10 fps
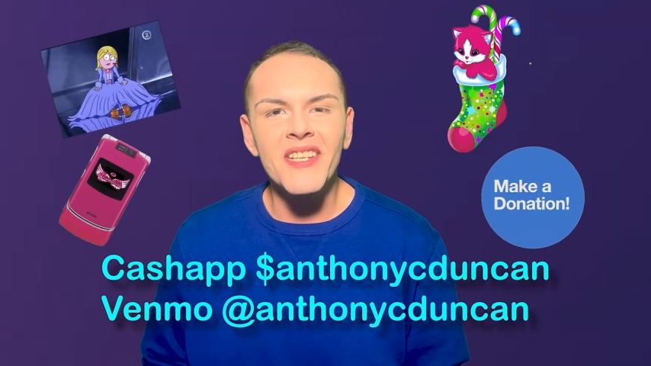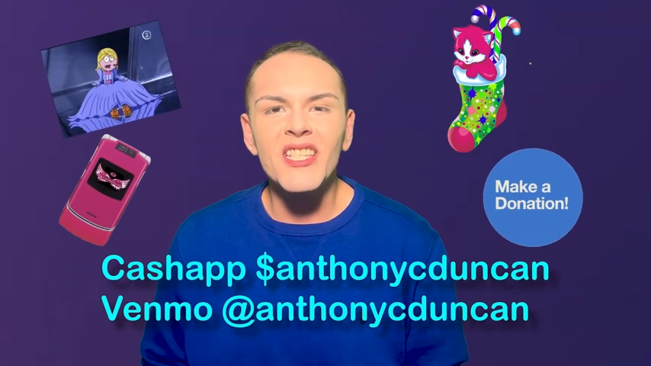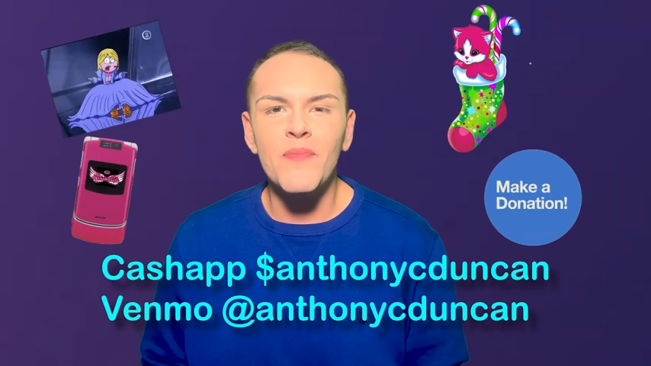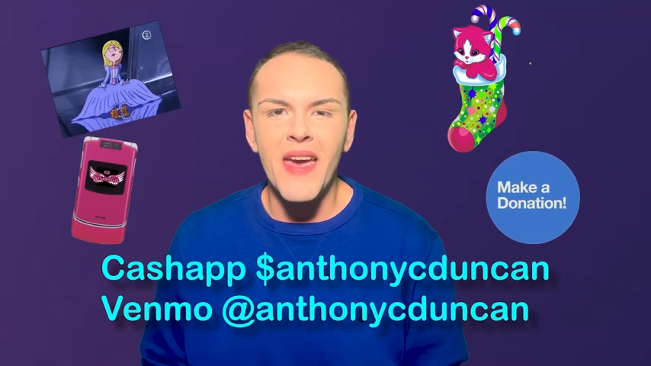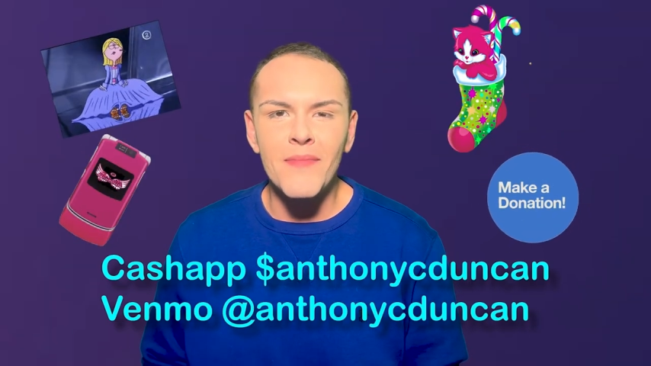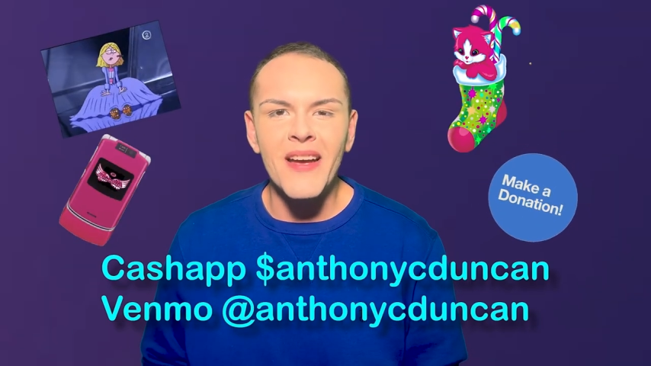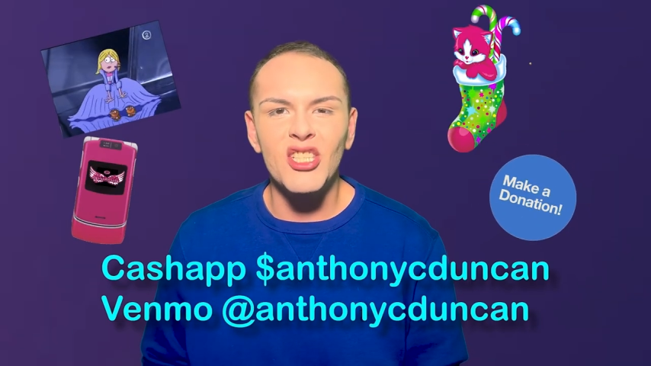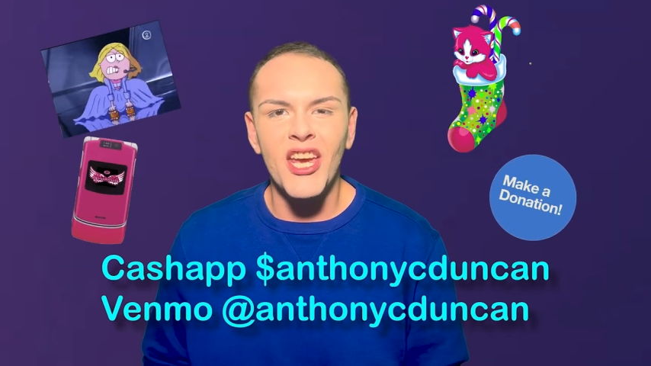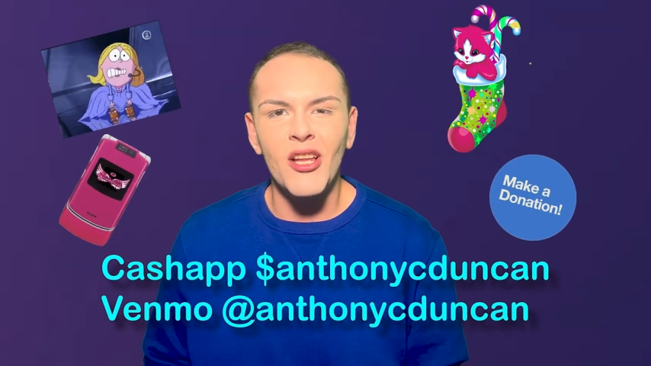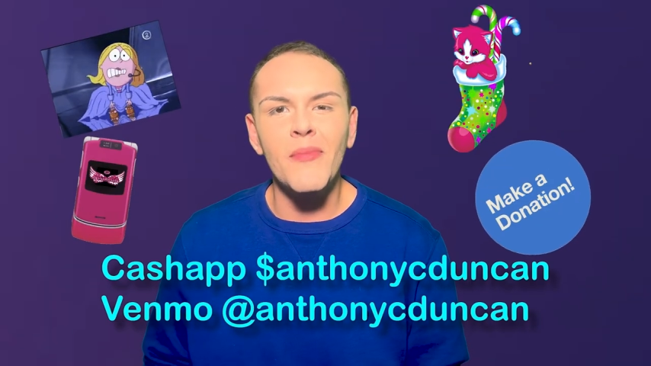expand my
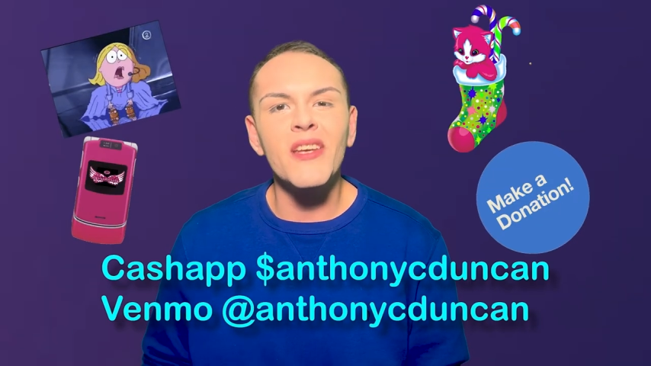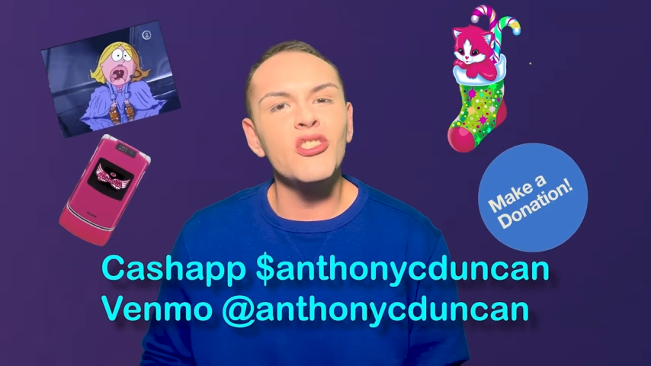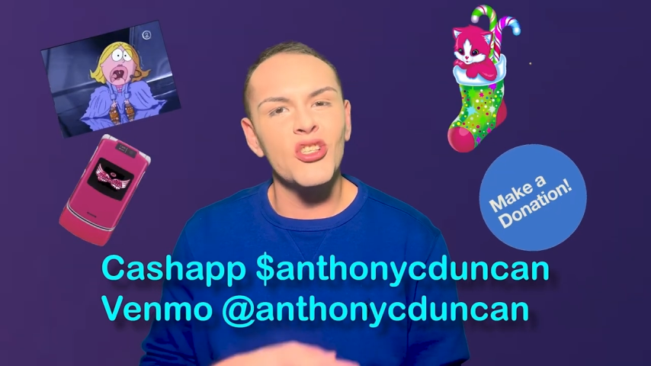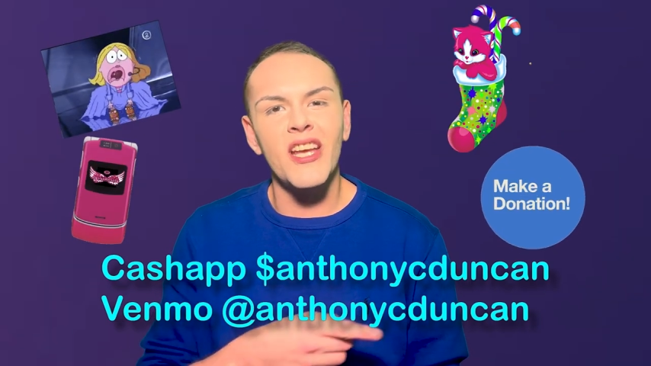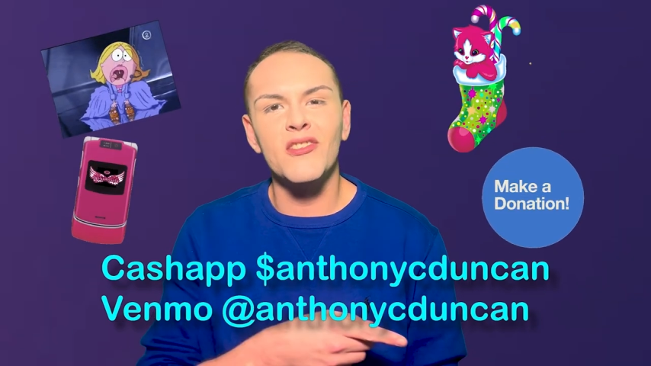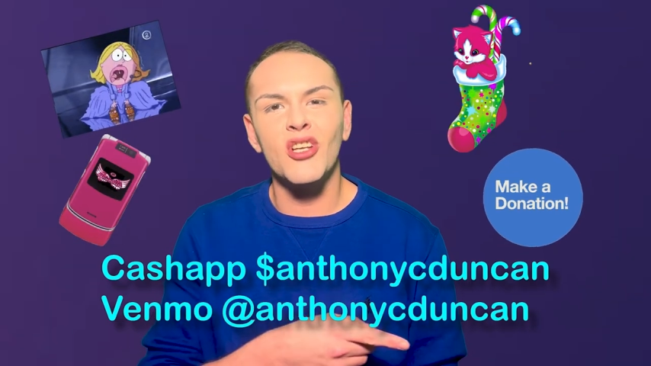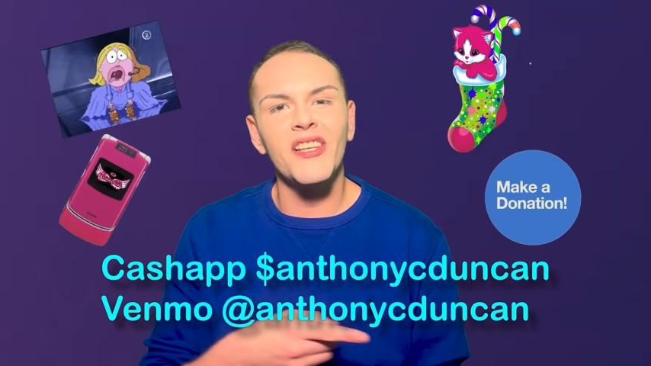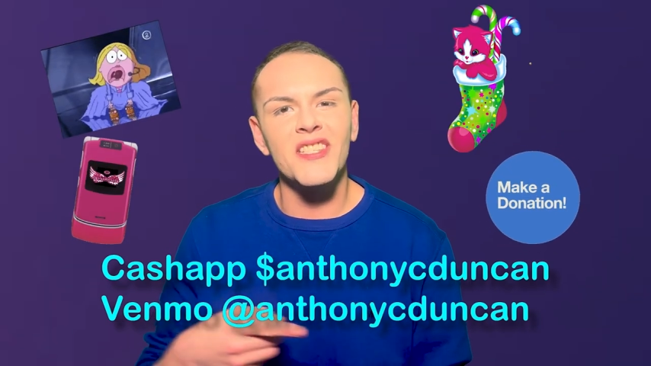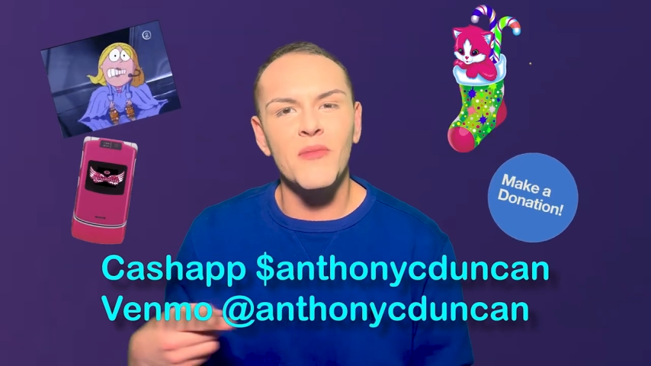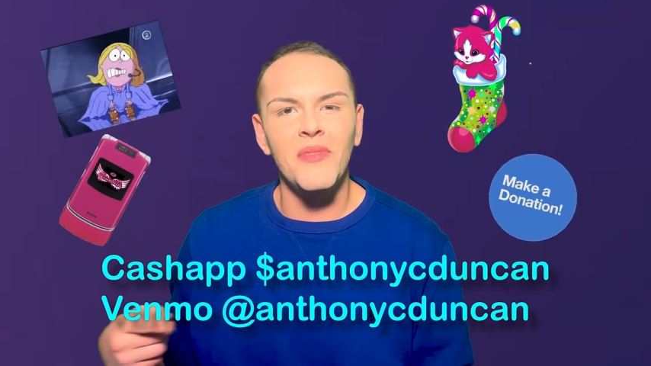channel, my usernames are
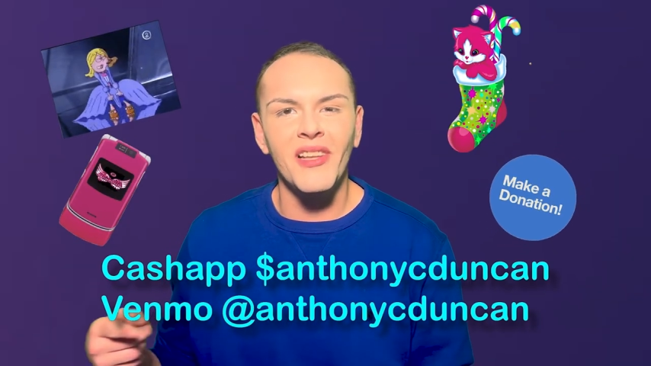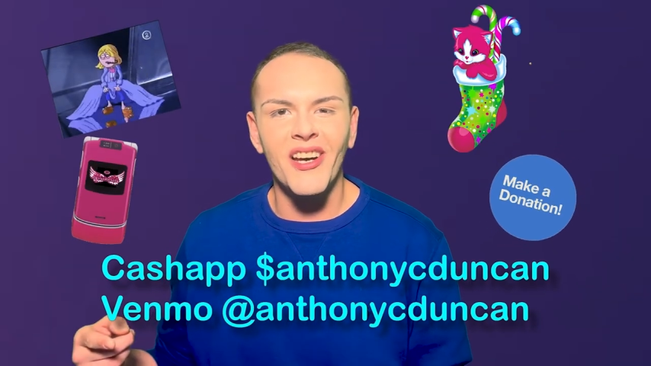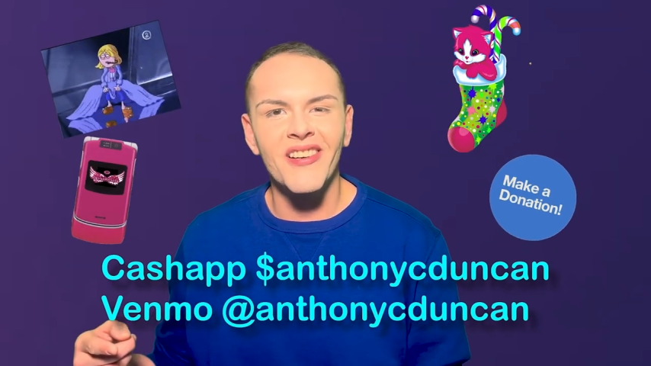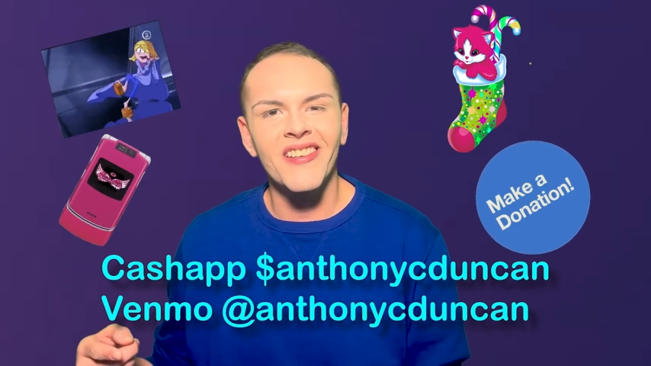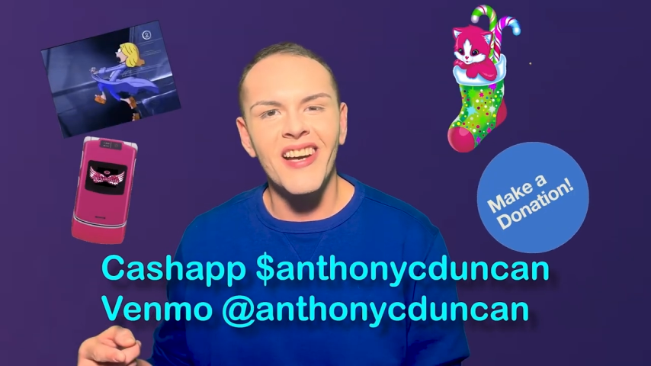listed below.